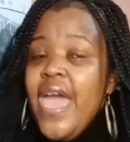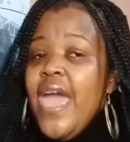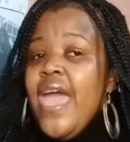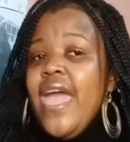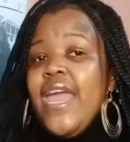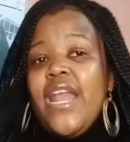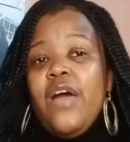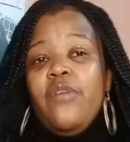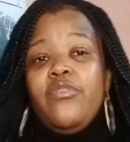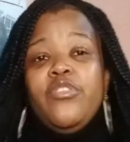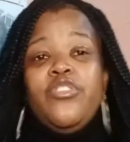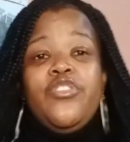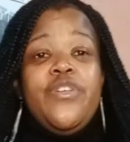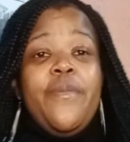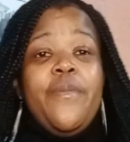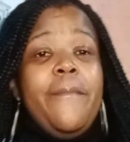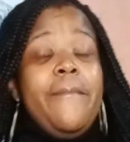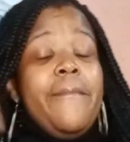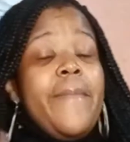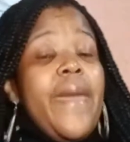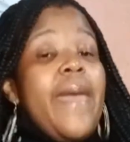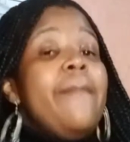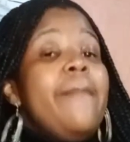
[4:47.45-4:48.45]
and I would
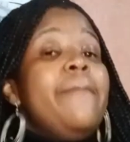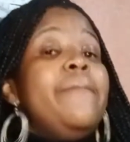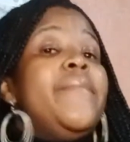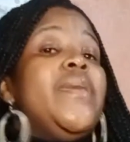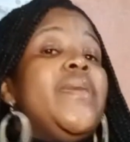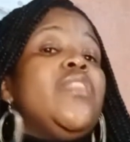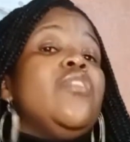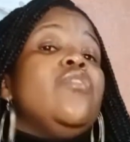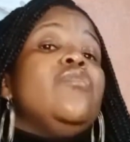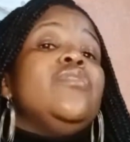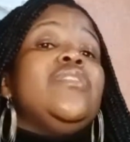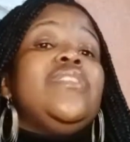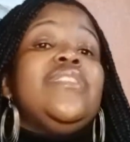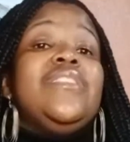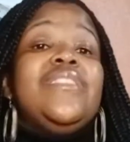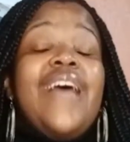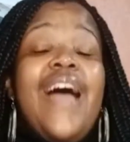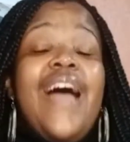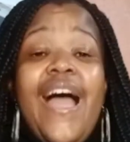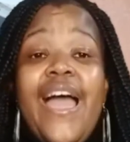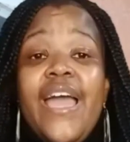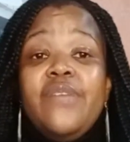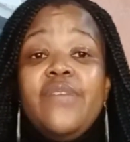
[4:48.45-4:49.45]
remember those
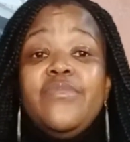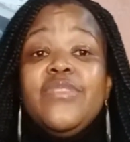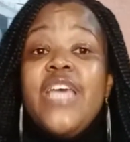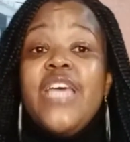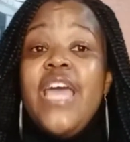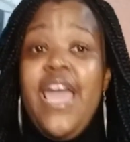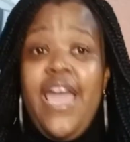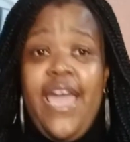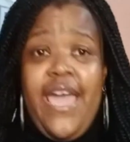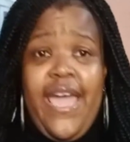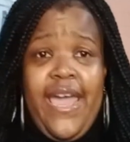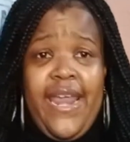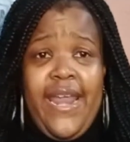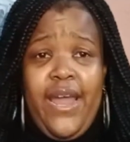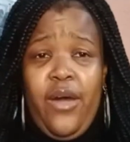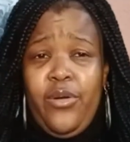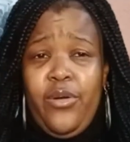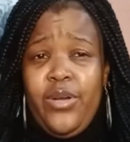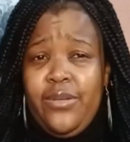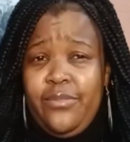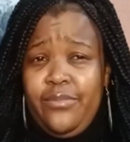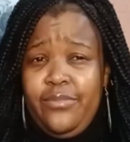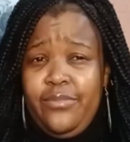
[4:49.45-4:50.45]
times, and I would